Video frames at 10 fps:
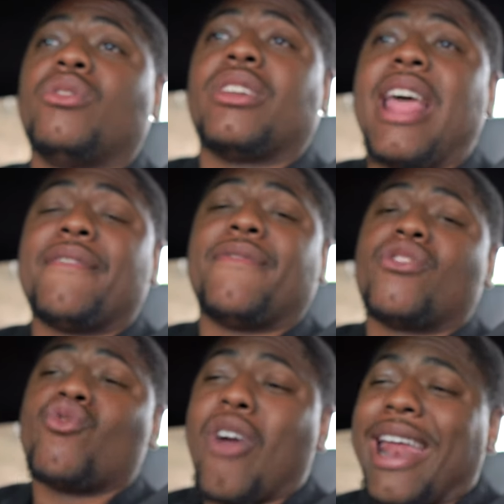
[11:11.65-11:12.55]
You can have
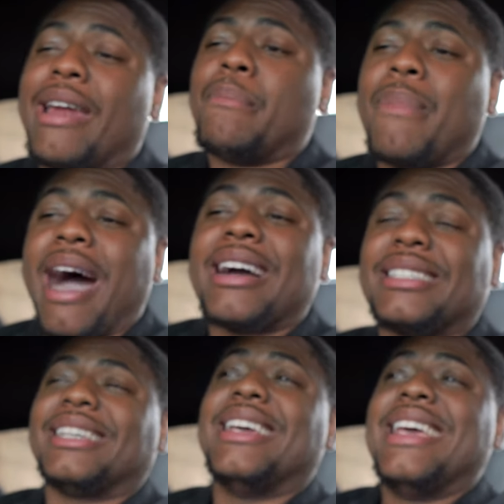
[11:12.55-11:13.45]
fun right out of the
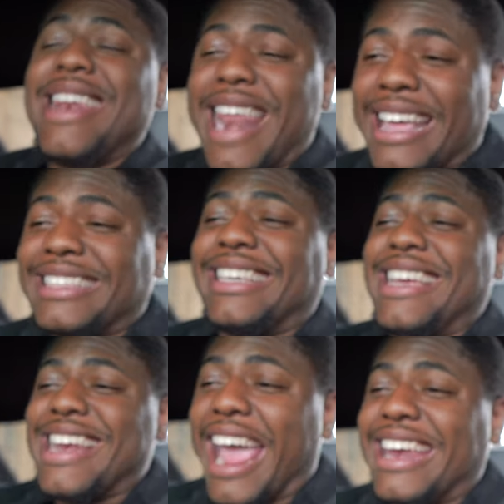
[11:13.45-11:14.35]
box,
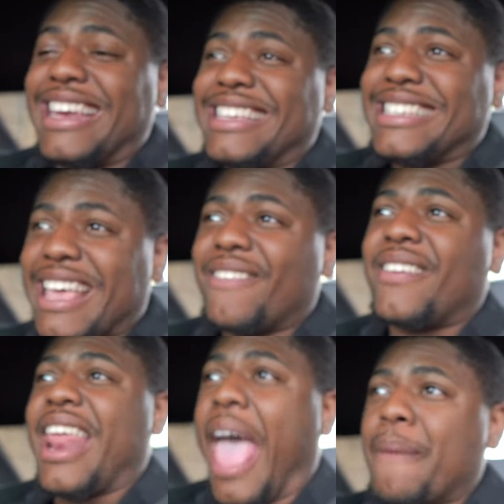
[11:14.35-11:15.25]
1997